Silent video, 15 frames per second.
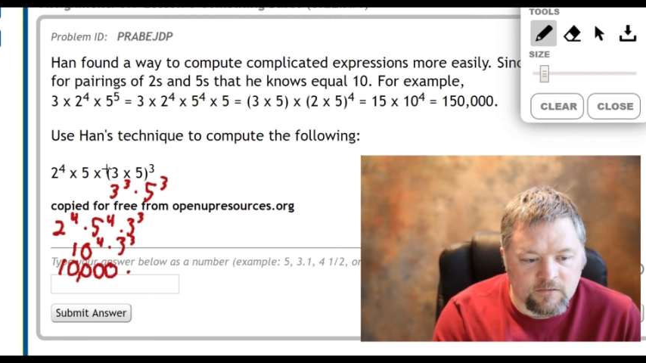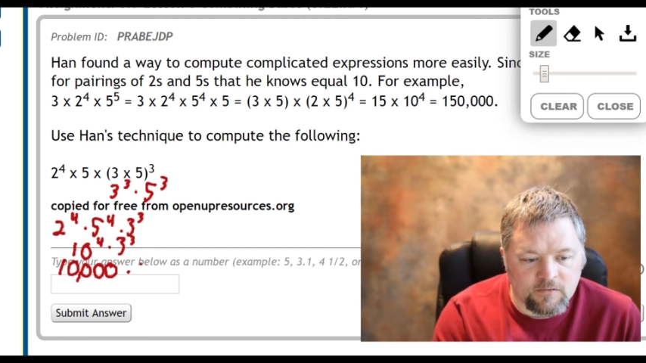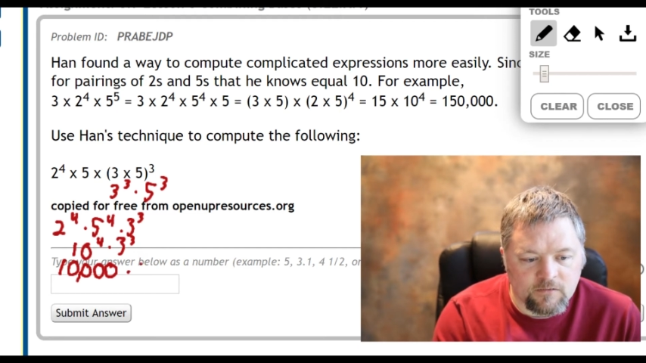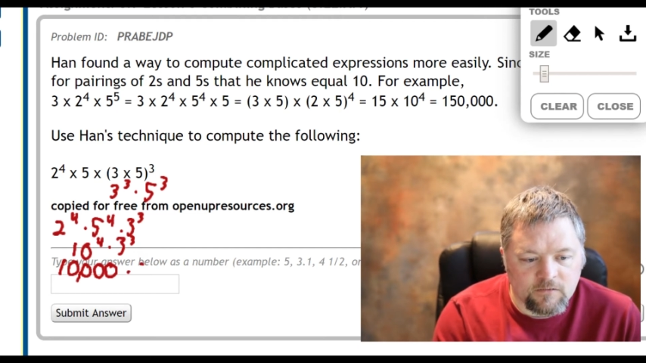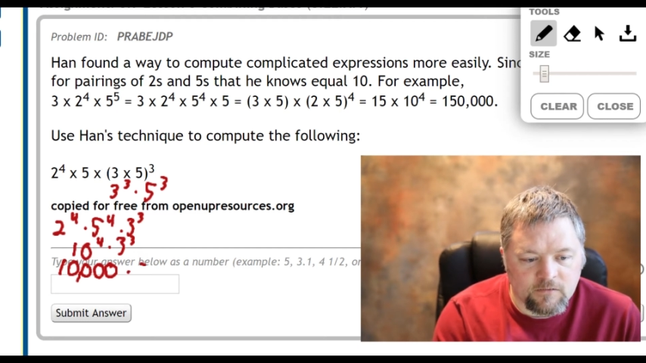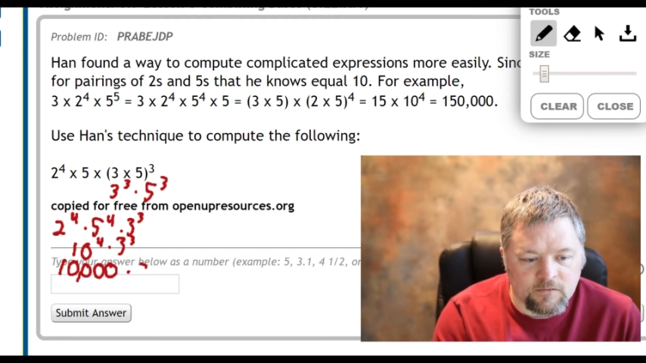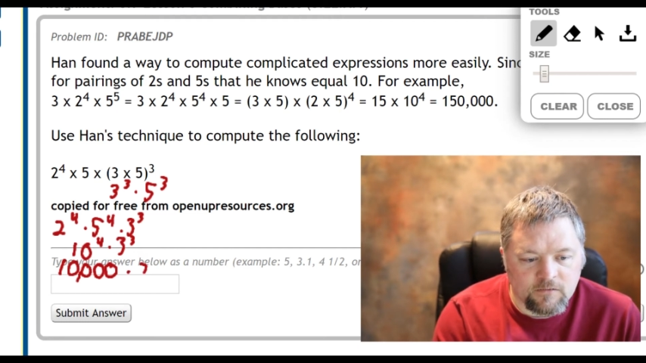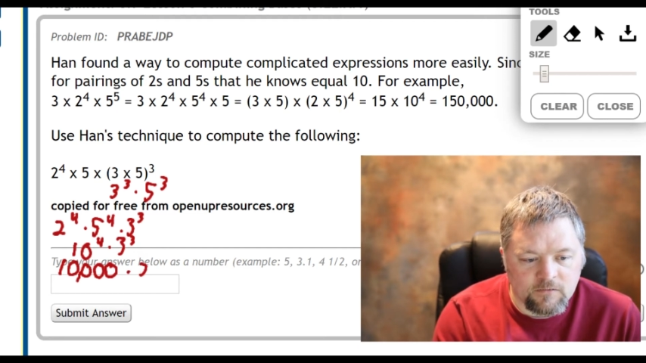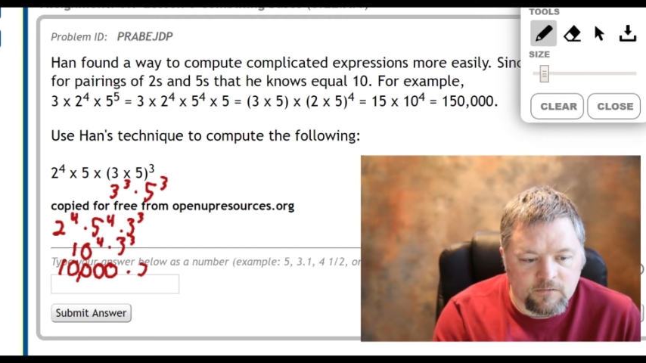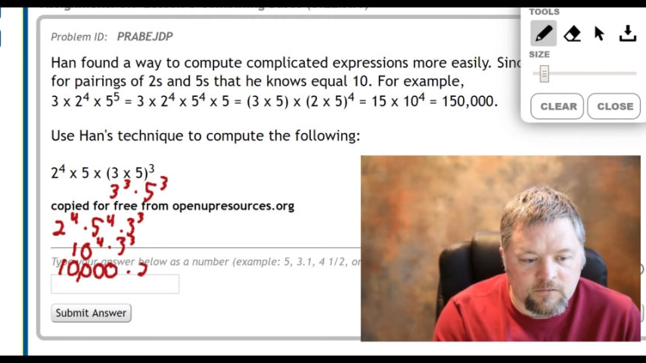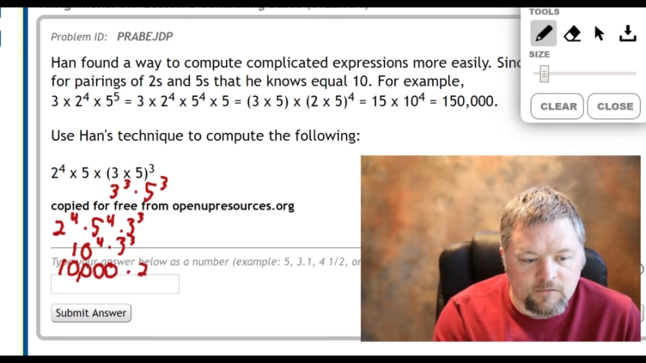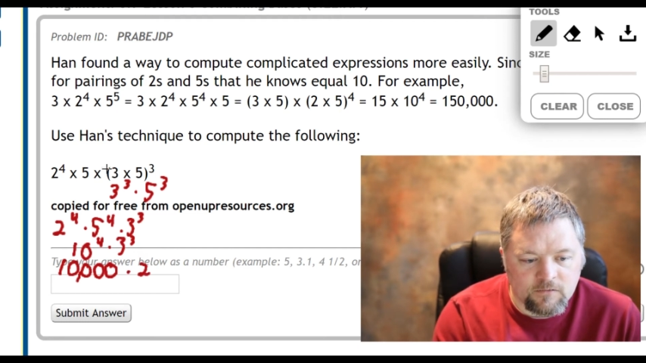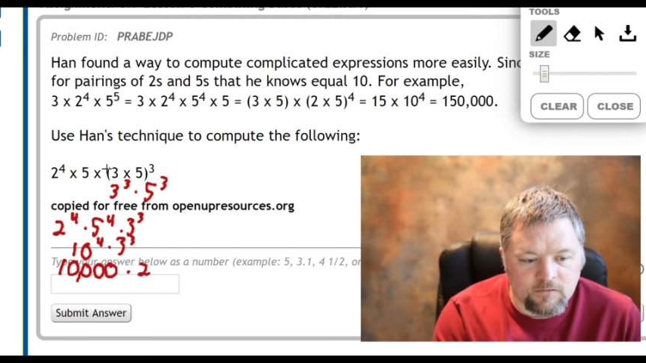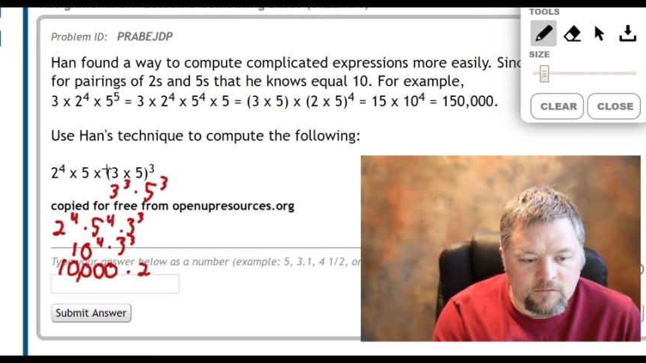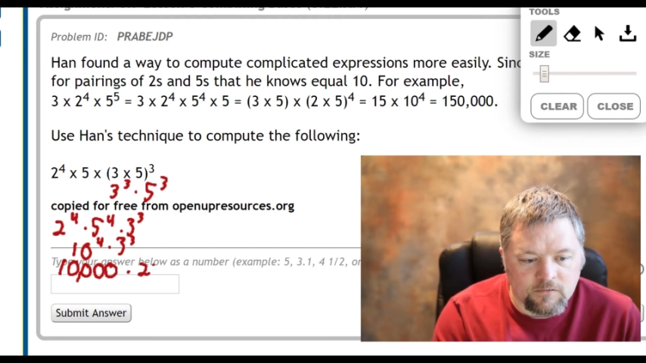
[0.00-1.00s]
3 to the
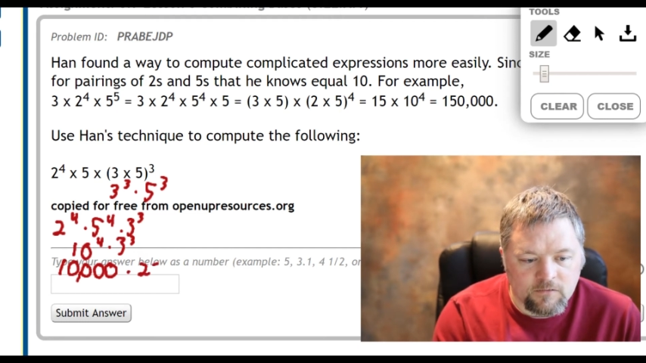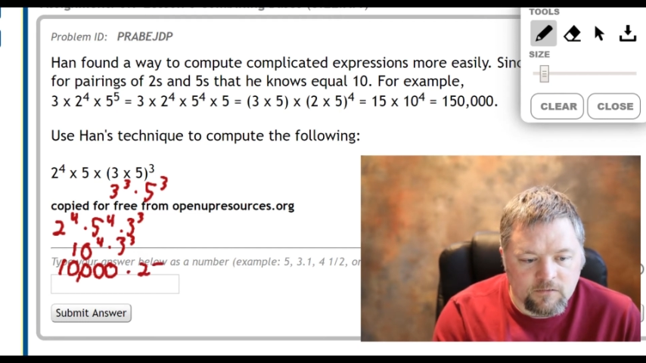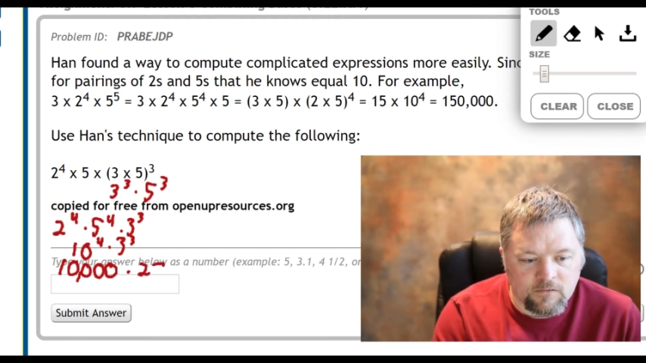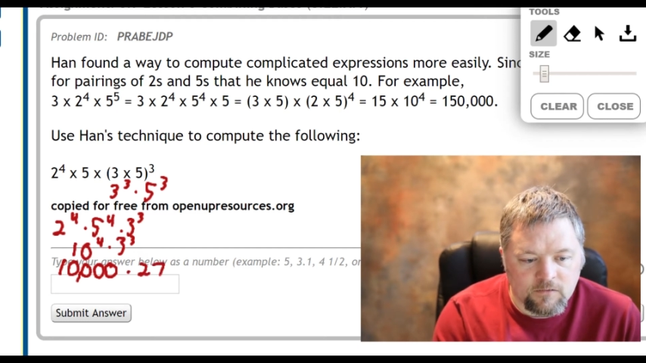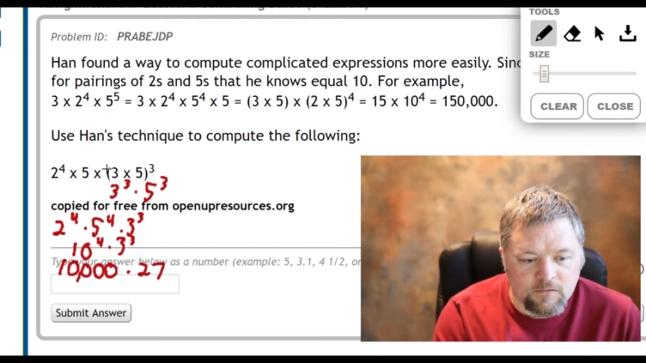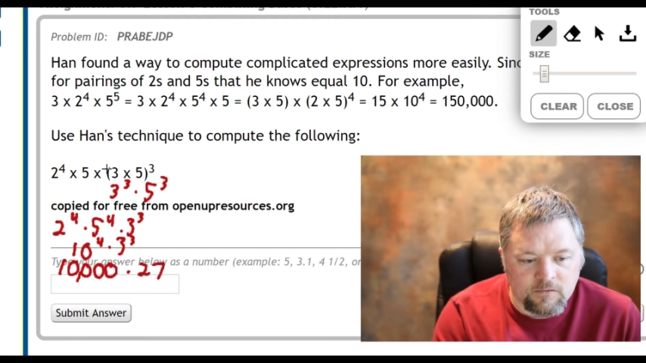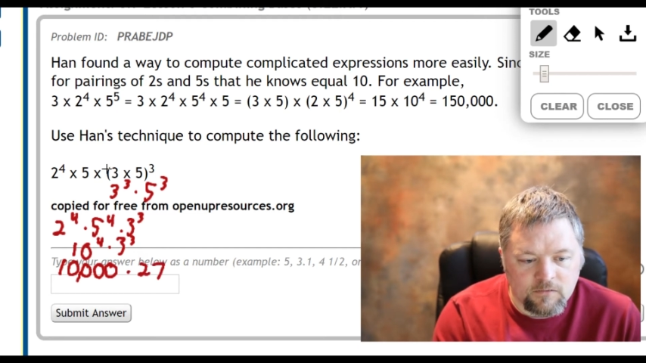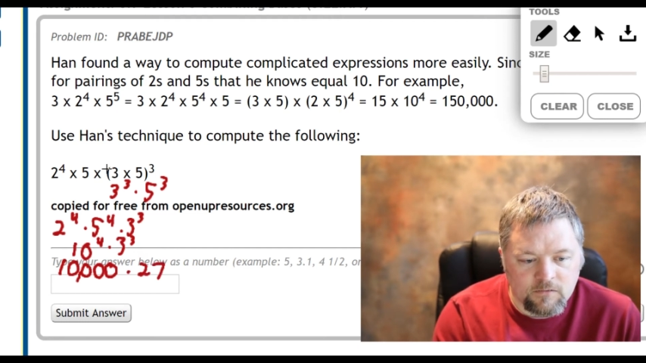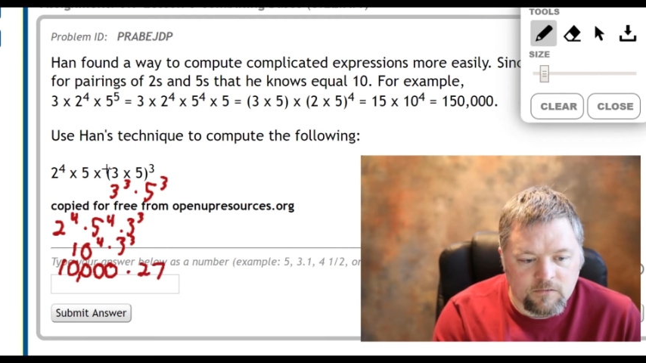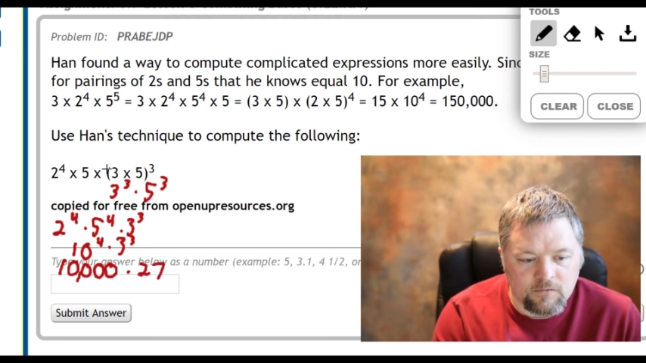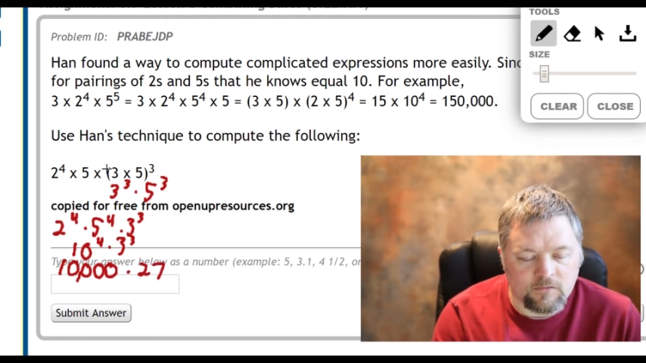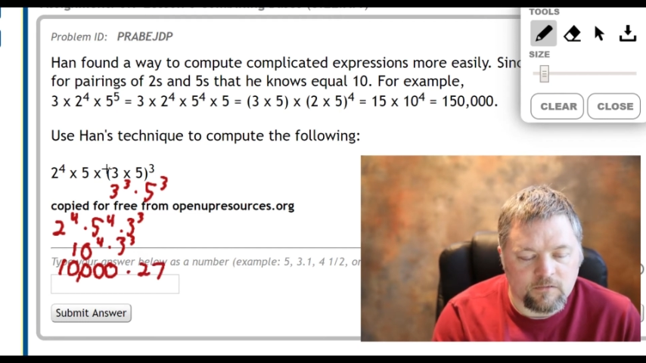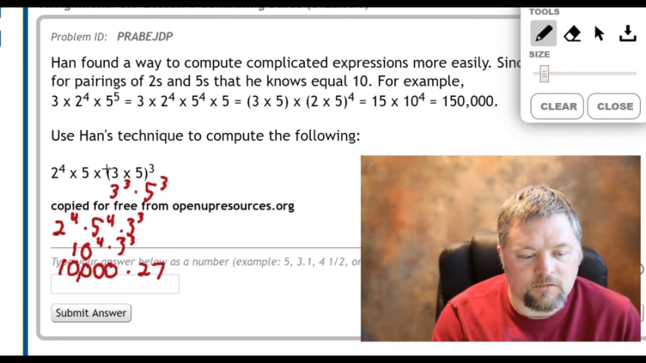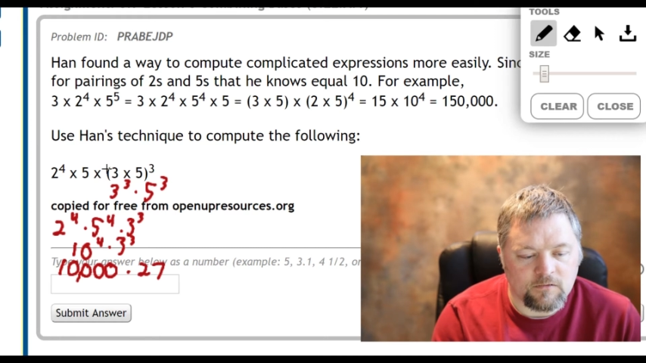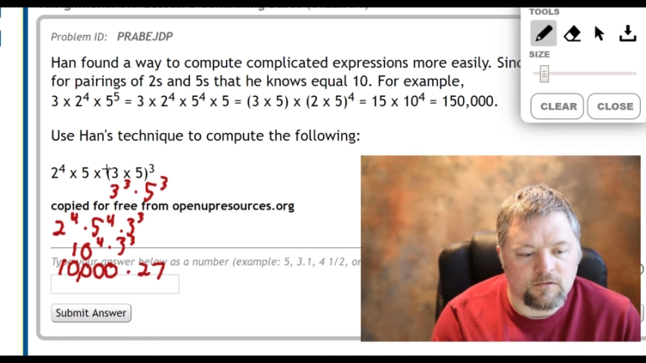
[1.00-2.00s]
power of 3